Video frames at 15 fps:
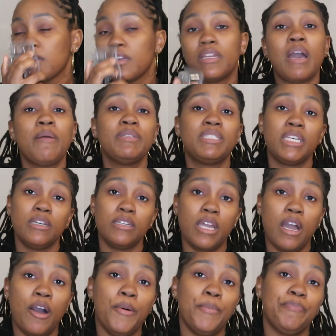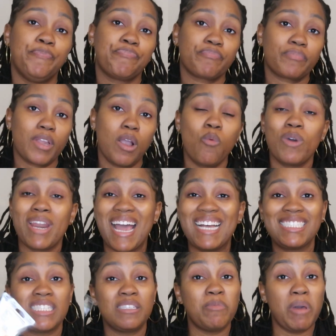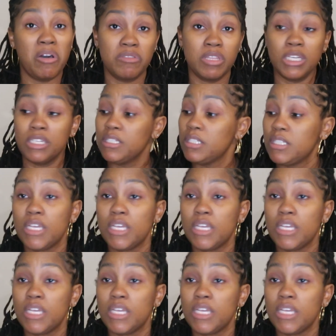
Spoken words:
Now I'm gonna tell y'all, when I smelled this